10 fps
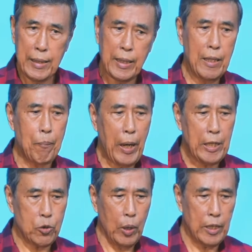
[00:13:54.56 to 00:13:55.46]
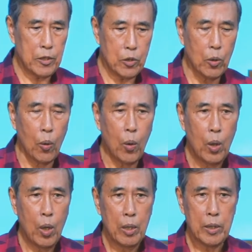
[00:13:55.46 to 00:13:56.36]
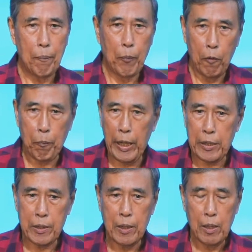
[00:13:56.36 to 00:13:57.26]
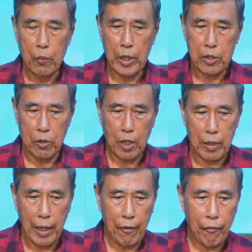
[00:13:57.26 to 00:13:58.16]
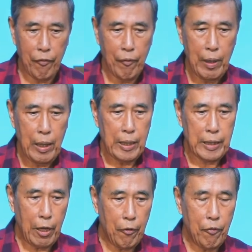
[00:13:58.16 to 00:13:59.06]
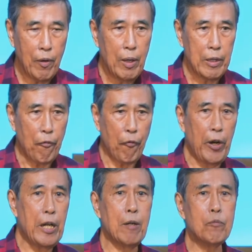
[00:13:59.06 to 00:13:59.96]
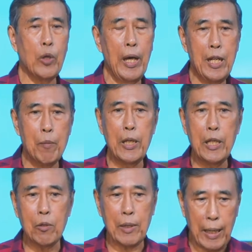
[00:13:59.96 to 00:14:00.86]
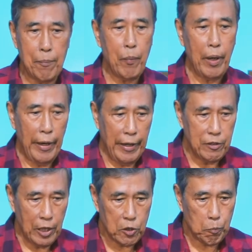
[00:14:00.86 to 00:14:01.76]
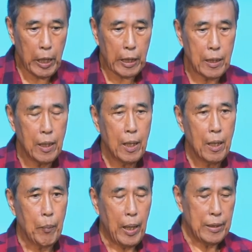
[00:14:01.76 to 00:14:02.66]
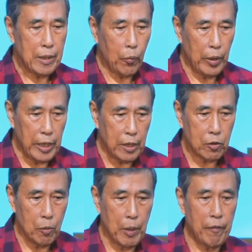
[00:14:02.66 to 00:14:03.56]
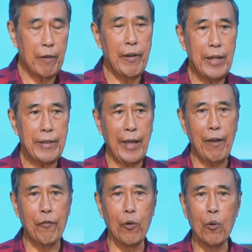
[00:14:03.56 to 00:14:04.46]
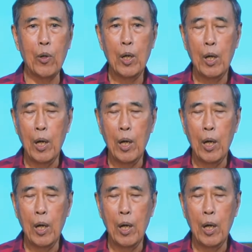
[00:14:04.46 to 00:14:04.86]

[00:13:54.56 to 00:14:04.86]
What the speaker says: I think it applies to us too. The pulpit, we should not have a gift, the freedom to anybody to come and speak, but I think we need to be very careful